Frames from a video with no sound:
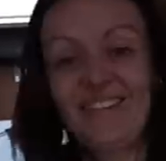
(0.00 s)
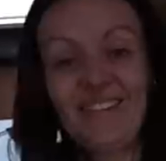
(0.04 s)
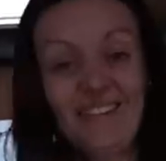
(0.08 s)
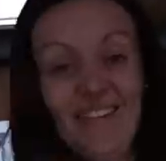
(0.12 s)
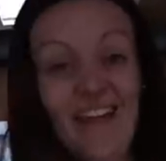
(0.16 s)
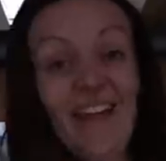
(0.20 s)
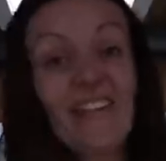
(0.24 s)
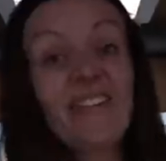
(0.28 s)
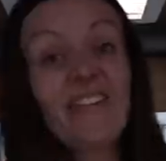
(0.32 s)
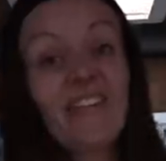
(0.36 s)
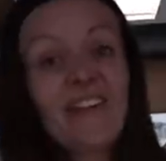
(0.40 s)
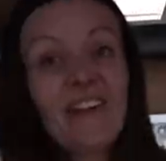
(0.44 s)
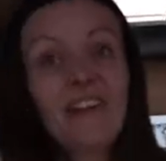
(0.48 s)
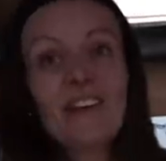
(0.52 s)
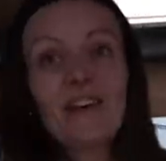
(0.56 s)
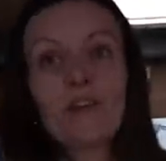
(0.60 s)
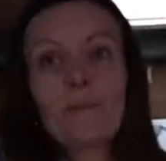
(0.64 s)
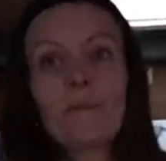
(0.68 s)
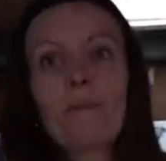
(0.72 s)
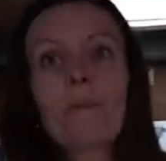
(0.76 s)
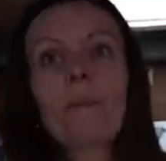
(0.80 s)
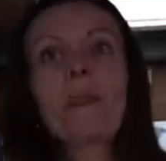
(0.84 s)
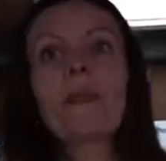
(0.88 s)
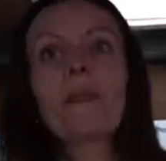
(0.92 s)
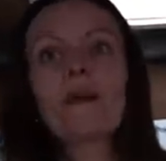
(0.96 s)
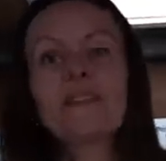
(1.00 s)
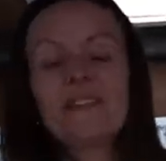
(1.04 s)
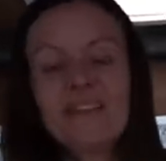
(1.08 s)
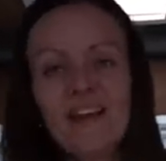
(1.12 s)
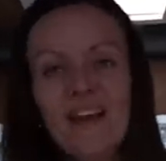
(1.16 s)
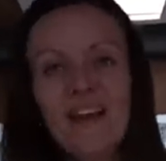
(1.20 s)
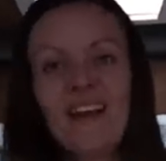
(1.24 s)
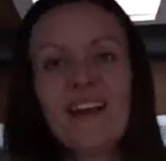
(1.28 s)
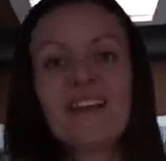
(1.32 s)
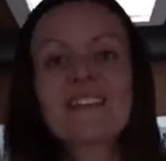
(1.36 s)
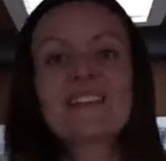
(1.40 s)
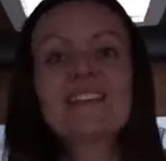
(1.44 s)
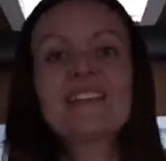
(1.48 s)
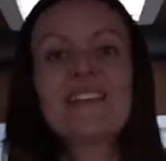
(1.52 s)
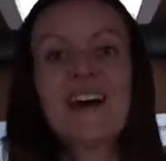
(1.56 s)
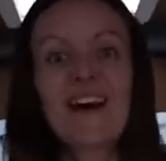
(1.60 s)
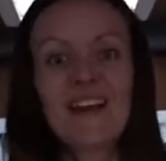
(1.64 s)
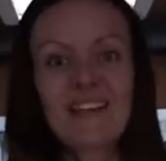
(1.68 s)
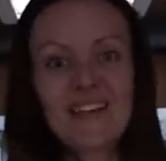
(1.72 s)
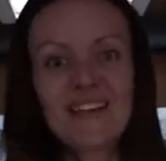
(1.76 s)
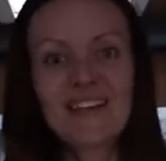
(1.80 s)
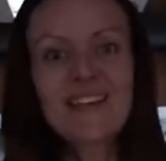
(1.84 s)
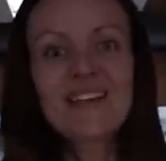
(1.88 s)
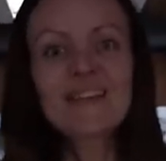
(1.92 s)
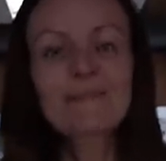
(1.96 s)
Oh, um, you got some Vans as well? Yes. Now,
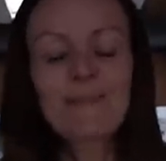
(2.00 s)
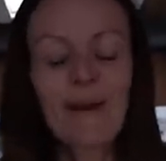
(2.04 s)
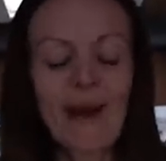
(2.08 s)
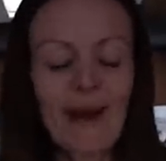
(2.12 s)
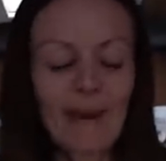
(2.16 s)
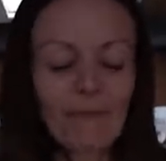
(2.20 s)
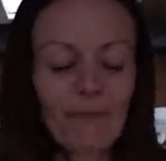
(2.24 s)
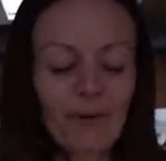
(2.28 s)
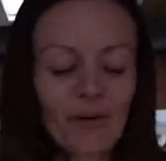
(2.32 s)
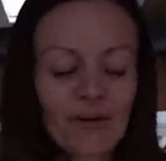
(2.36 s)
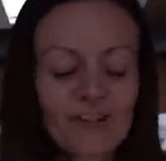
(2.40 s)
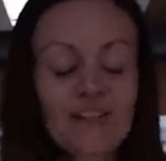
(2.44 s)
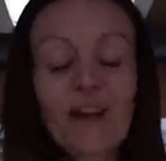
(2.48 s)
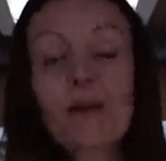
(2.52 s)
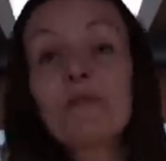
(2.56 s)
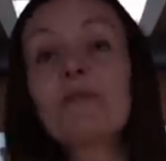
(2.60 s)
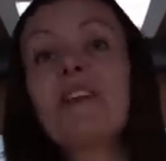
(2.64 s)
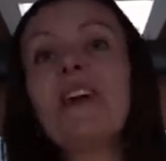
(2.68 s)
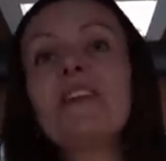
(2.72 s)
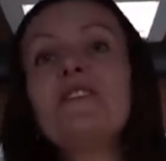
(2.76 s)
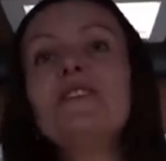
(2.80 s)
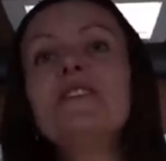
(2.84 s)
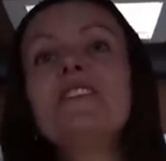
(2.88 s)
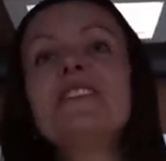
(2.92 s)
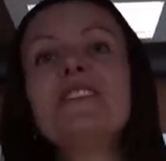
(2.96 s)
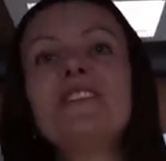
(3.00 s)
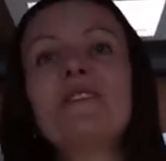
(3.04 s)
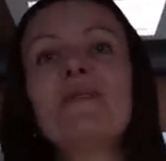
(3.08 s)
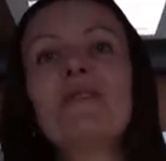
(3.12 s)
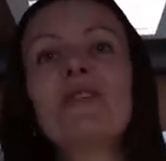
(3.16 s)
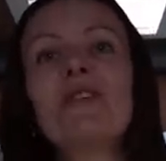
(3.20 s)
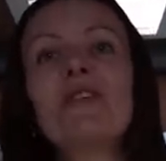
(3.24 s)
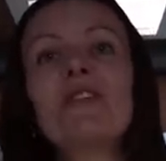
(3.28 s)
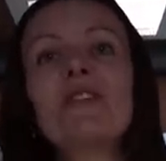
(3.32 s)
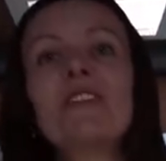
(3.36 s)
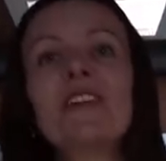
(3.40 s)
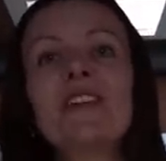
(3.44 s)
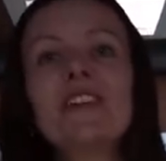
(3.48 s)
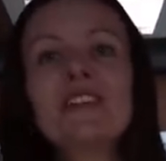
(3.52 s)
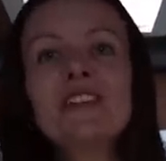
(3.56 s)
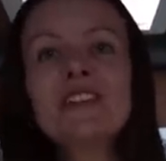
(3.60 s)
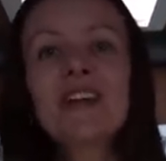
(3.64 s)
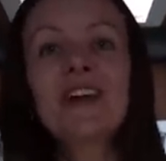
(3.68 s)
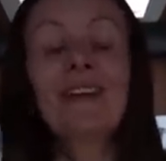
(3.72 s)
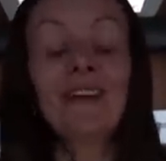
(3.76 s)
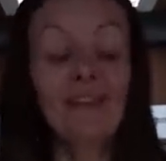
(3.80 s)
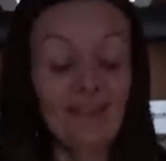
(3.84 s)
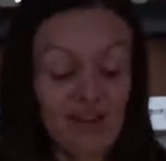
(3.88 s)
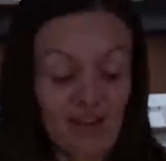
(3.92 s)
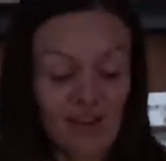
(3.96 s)
these bad boys. Oh, yeah, you didn't know I got these.
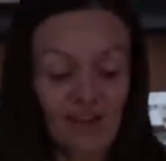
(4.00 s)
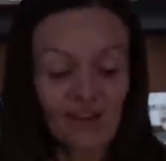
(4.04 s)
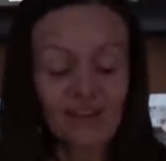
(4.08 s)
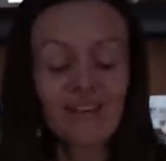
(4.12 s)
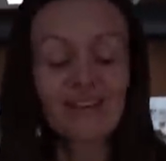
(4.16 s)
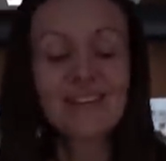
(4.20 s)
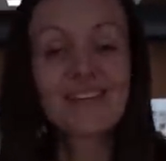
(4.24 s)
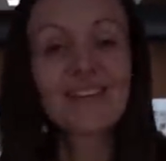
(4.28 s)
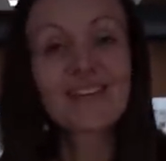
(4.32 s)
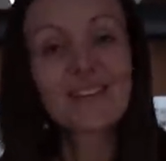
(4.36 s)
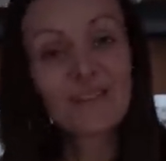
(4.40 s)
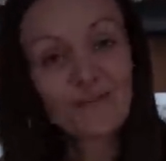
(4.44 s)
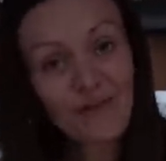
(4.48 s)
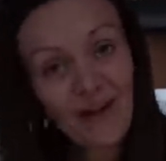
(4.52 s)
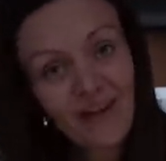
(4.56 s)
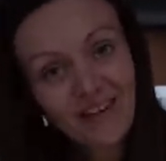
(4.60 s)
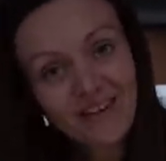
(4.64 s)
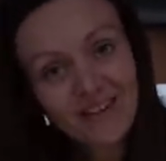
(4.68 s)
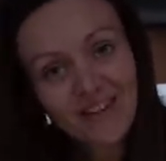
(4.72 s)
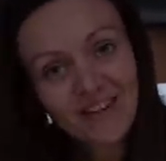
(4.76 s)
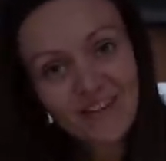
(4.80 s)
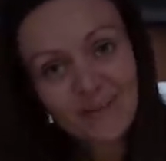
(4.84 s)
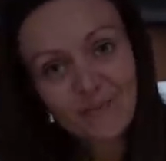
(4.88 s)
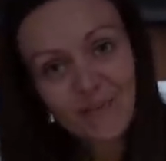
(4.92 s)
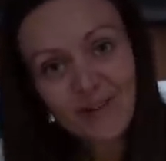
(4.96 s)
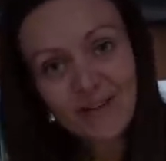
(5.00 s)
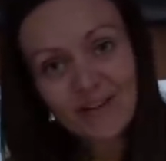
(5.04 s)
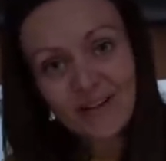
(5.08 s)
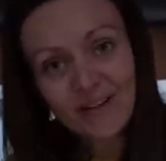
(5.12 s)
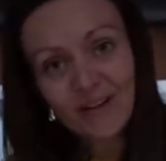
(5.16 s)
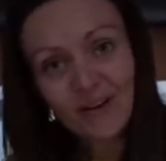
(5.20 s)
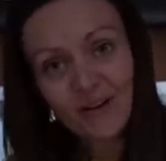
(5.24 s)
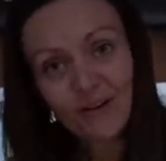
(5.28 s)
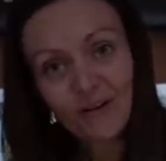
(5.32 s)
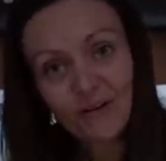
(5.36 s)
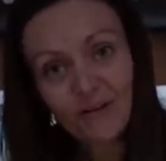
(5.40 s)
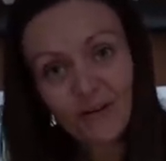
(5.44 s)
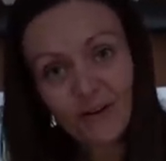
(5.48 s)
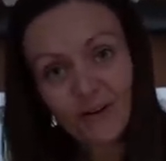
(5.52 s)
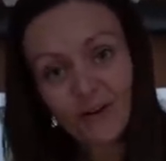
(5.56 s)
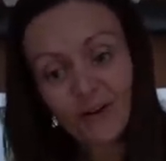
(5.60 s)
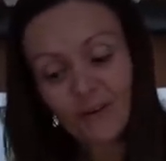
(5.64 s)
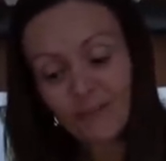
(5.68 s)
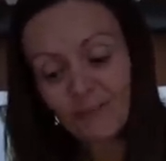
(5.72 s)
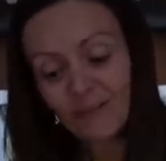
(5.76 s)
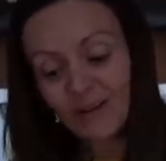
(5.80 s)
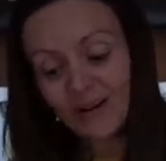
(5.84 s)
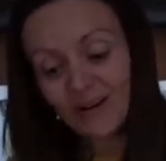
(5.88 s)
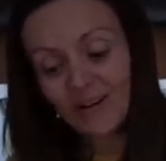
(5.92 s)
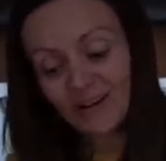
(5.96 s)
This is a Valentine's present
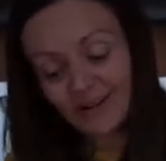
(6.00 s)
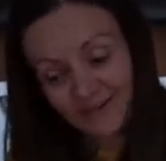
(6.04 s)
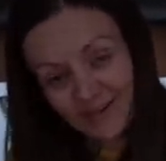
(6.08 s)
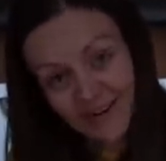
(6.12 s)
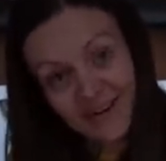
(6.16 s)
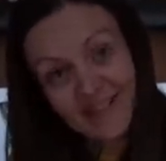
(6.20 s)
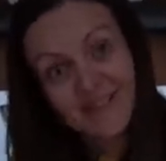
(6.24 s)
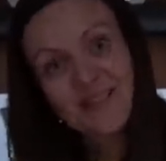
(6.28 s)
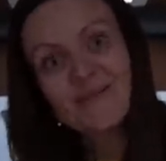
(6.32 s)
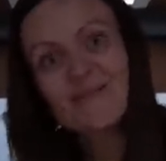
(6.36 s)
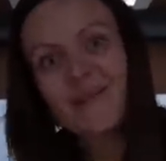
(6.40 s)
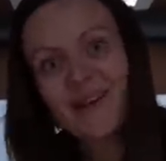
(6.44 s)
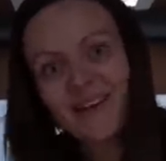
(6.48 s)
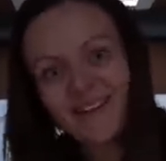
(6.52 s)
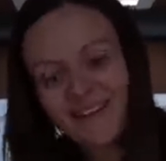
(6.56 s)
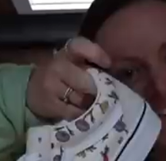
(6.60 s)
from Louise to me.